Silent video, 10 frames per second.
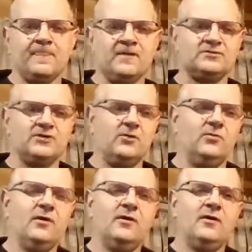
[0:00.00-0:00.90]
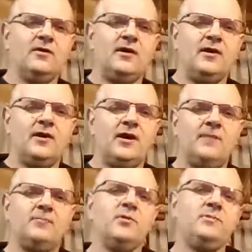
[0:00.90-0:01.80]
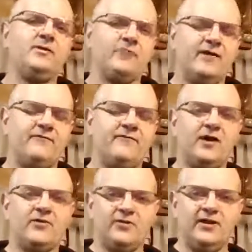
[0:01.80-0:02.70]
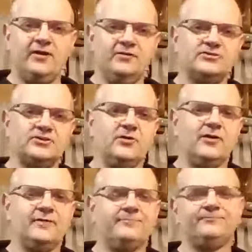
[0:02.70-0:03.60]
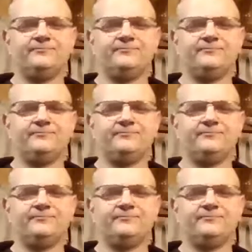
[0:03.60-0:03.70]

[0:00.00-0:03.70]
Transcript: So I'm going to be grandfathered in. So like